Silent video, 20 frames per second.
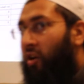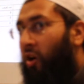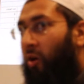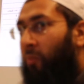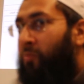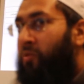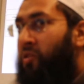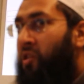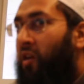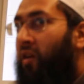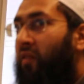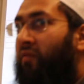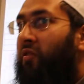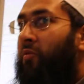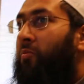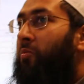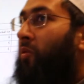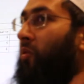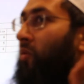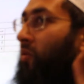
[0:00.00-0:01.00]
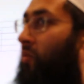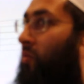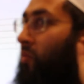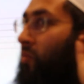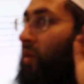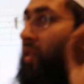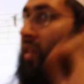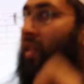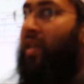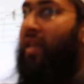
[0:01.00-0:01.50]
observable
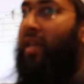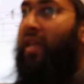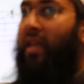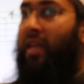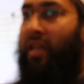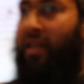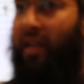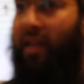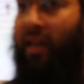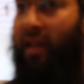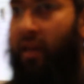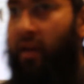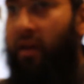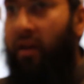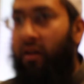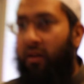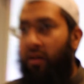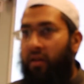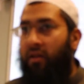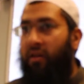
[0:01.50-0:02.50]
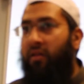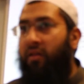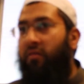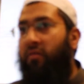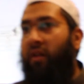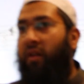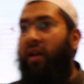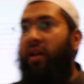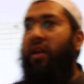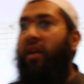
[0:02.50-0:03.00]
with a keen ear,
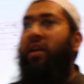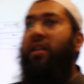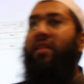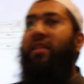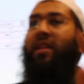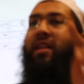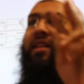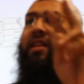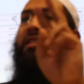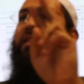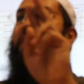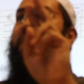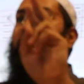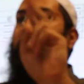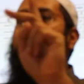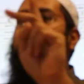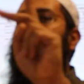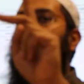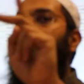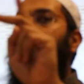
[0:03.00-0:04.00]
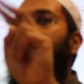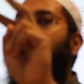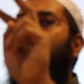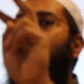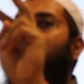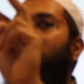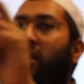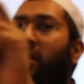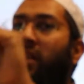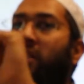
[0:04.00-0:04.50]
right? The letter daad
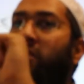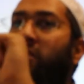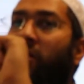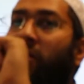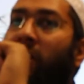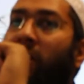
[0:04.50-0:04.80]
and the letter